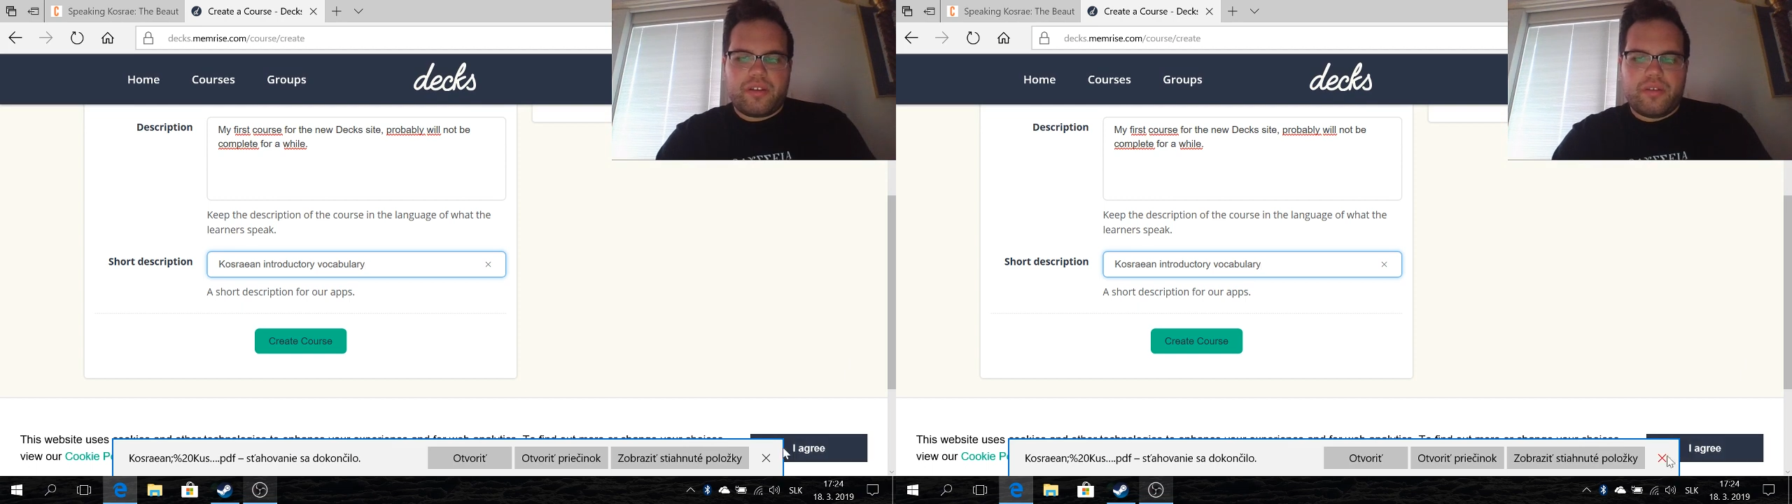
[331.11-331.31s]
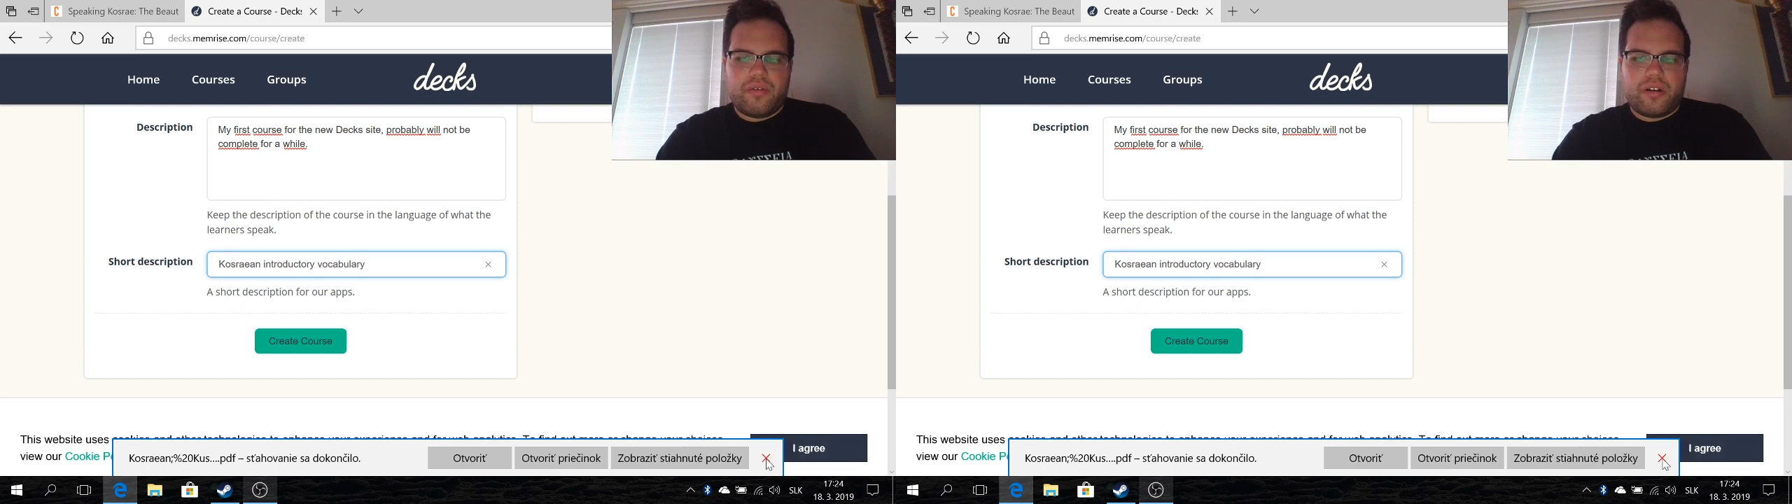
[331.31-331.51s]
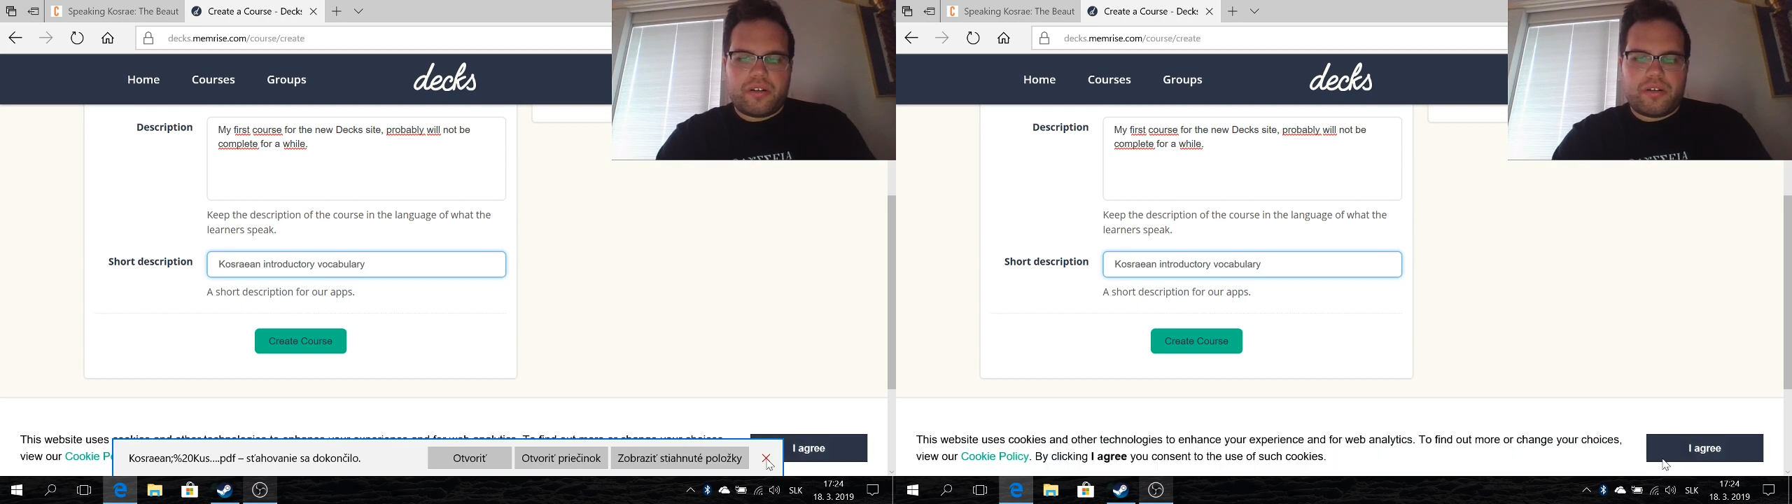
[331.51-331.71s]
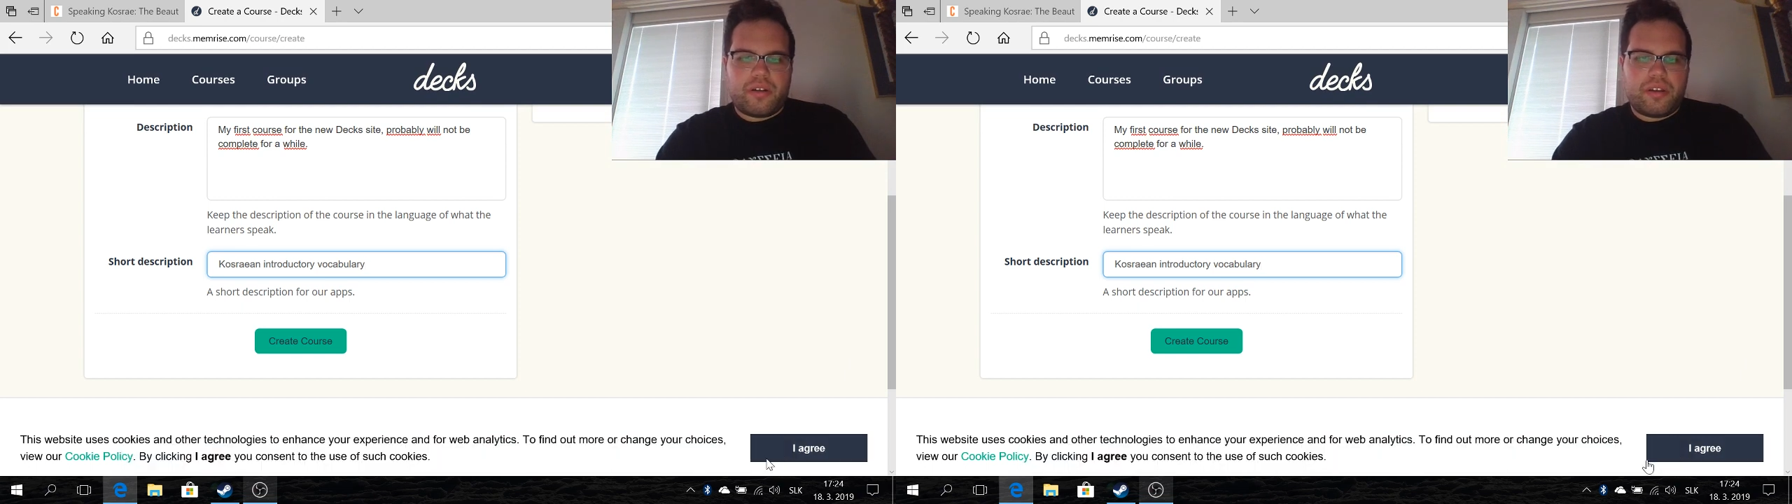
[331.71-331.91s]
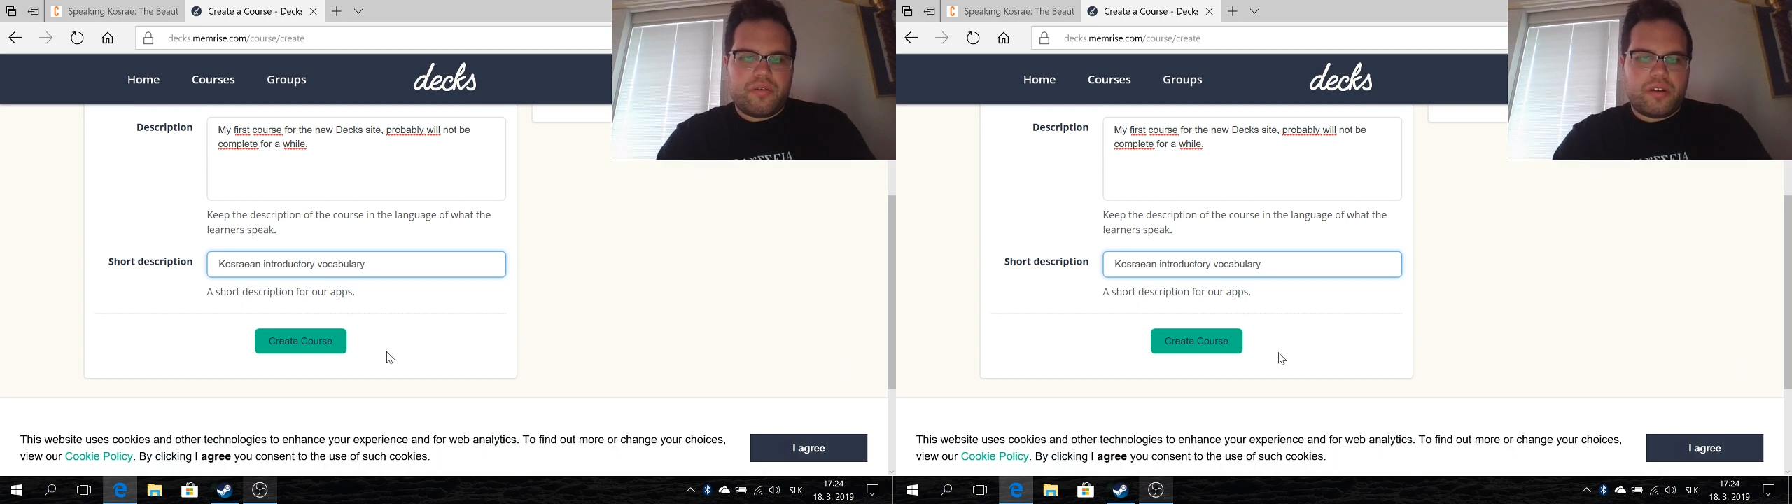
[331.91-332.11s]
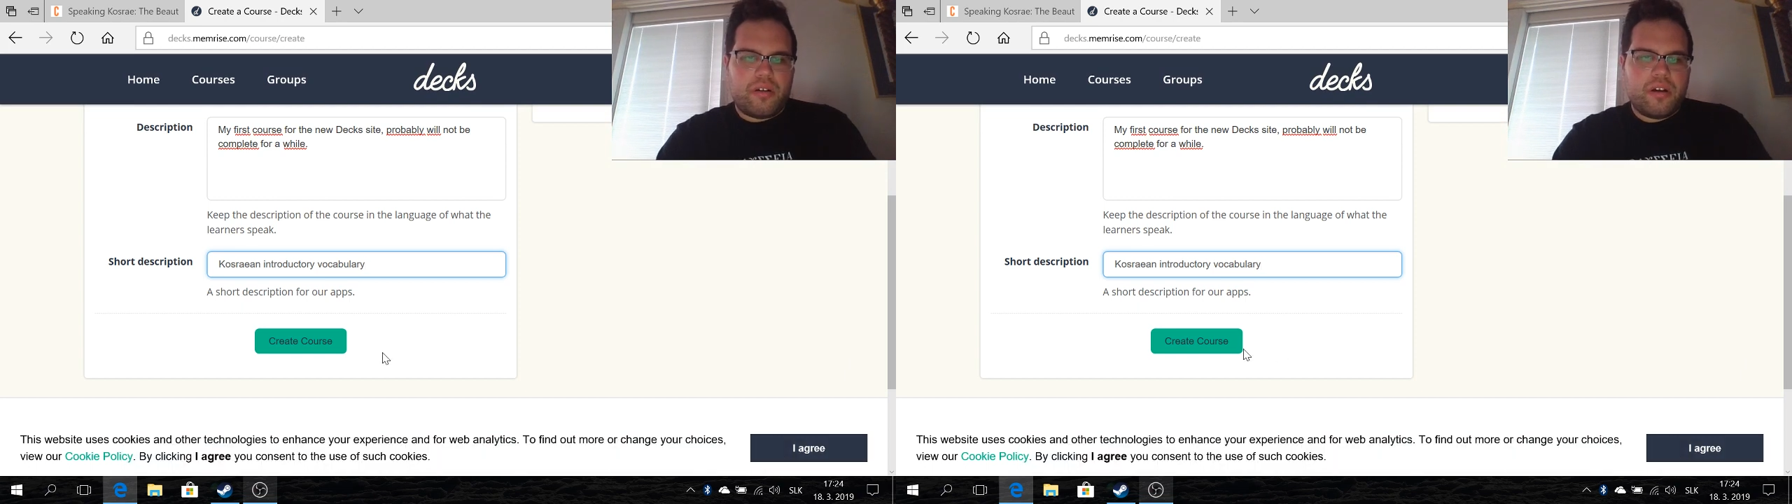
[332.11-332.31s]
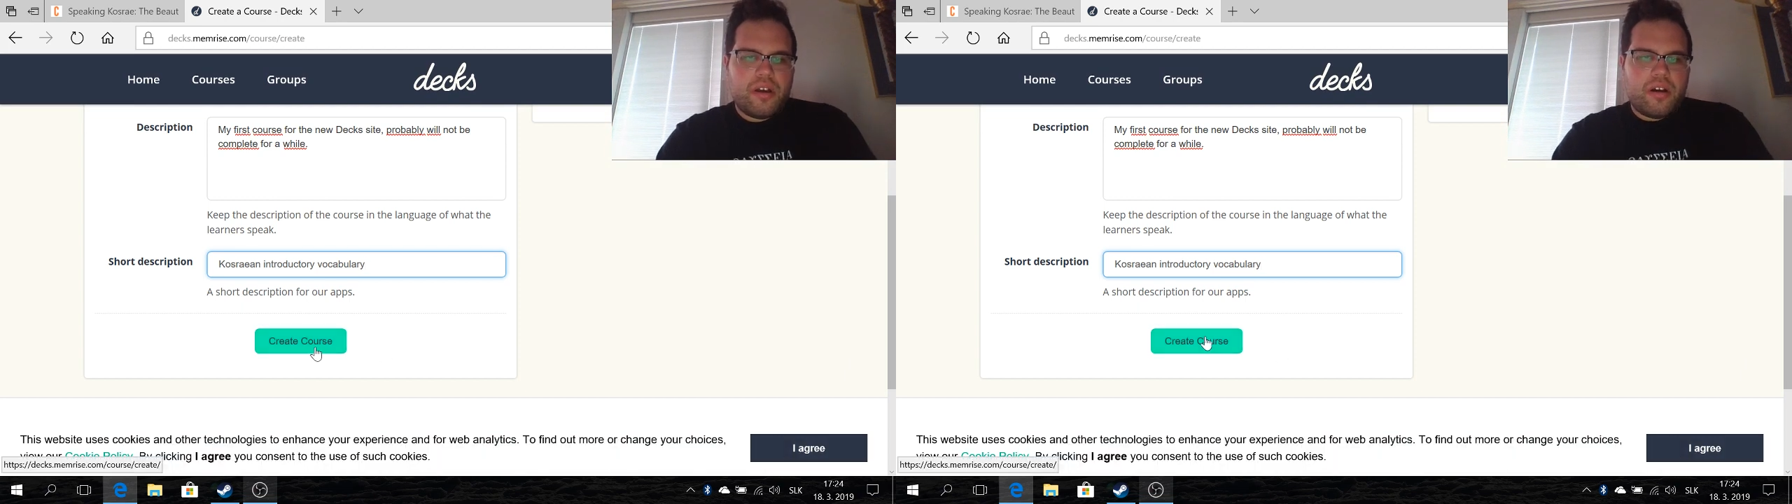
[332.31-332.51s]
You are annoying, you go.